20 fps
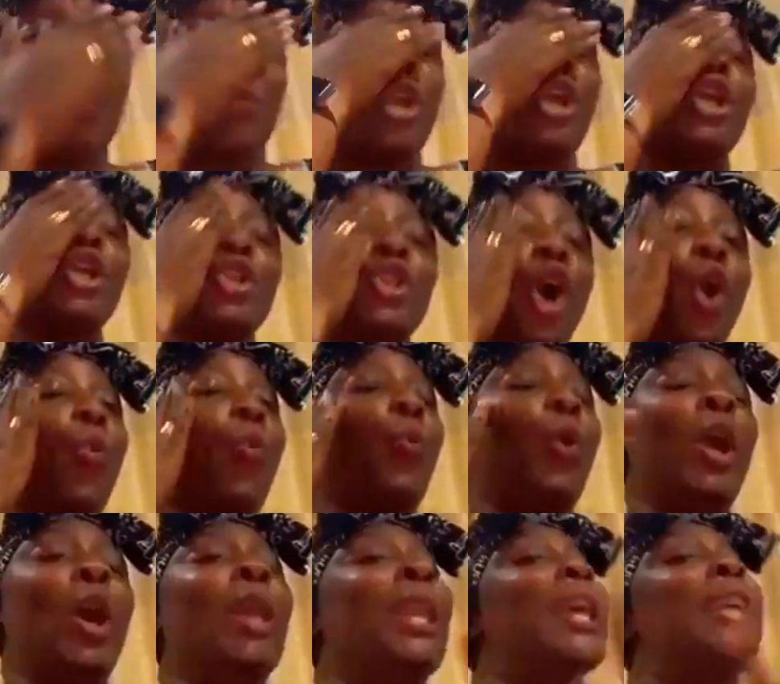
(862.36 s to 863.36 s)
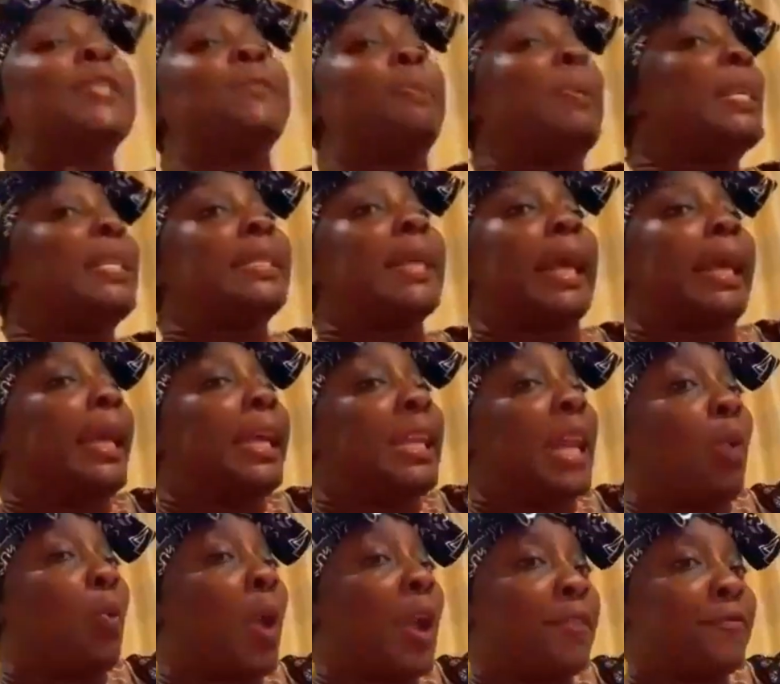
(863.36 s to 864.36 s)
your will is being taken
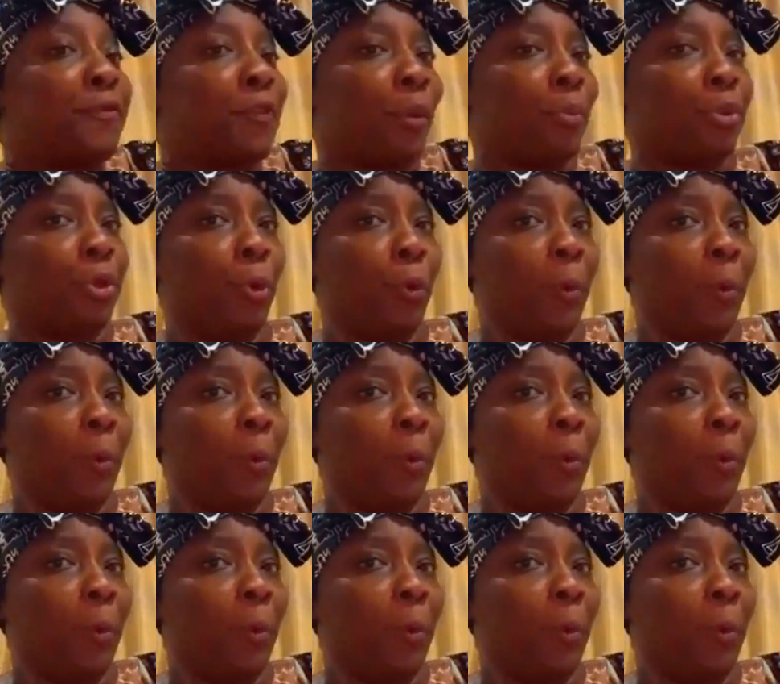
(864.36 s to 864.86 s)
away from you.